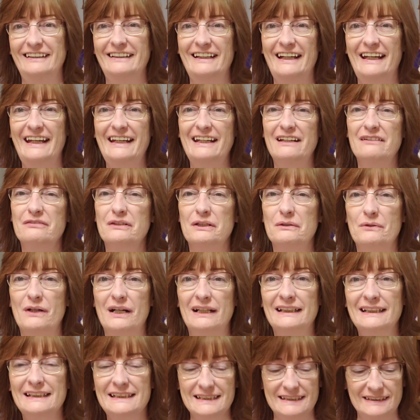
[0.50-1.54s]
Hey
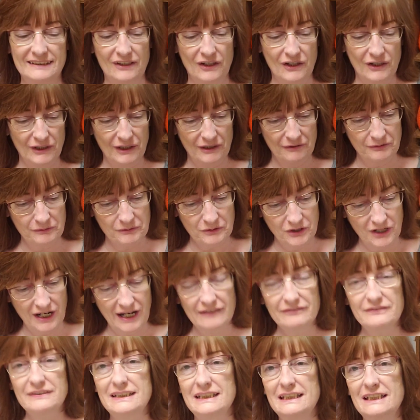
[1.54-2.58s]
everyone, it's Darla from
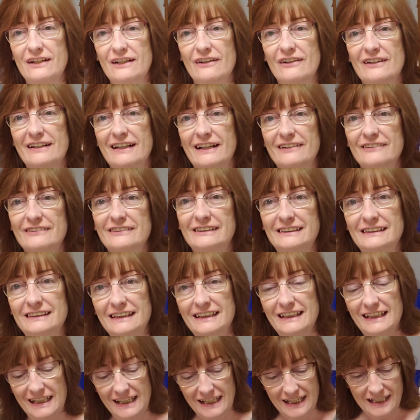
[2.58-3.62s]
Crafty Yarn Owl.
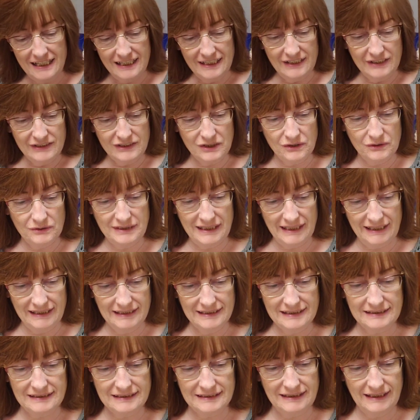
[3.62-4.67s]
Today
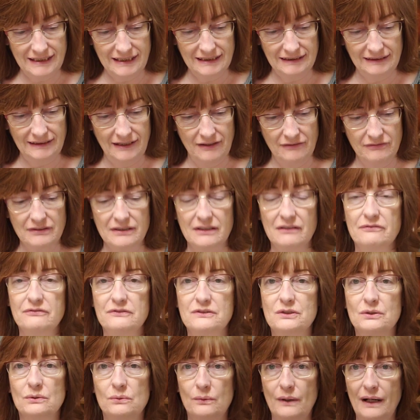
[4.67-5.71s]
is day 11 of
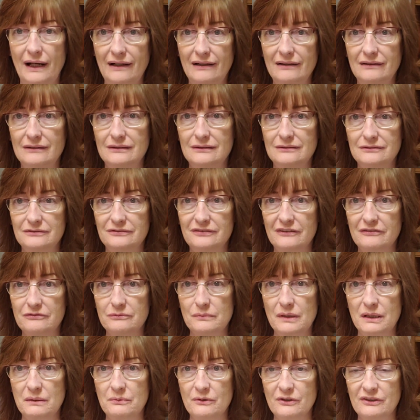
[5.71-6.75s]
12 of
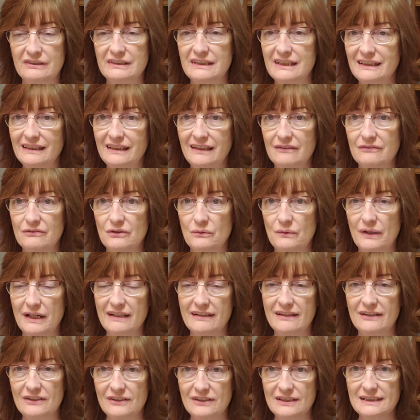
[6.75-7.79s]
my birthday giveaway.
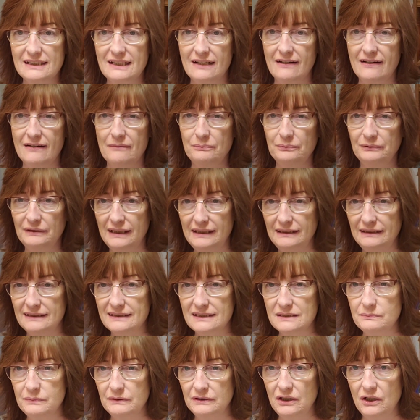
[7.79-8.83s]
There is a
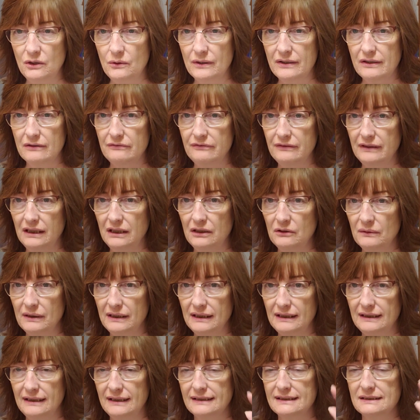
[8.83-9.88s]
playlist below with a video
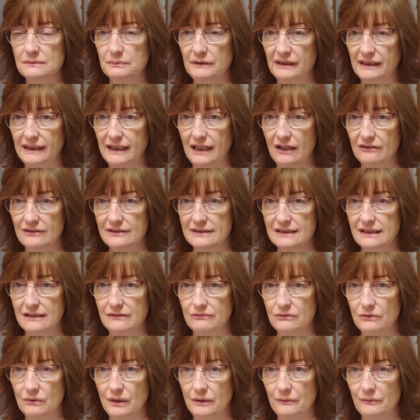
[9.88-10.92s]
in it explaining how this
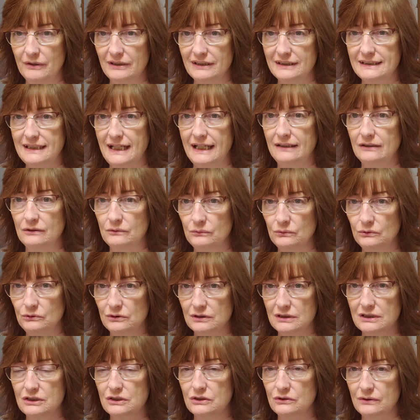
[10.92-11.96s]
giveaway works and the
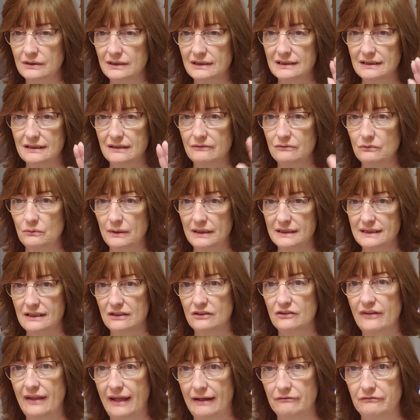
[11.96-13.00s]
rules to this giveaway is
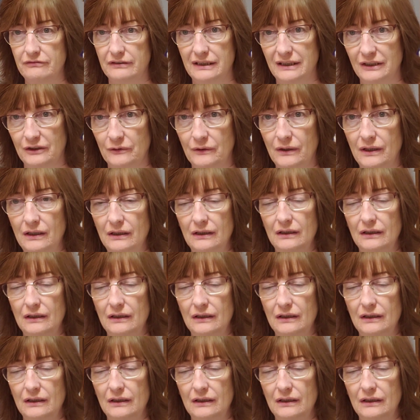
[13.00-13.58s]
under that video.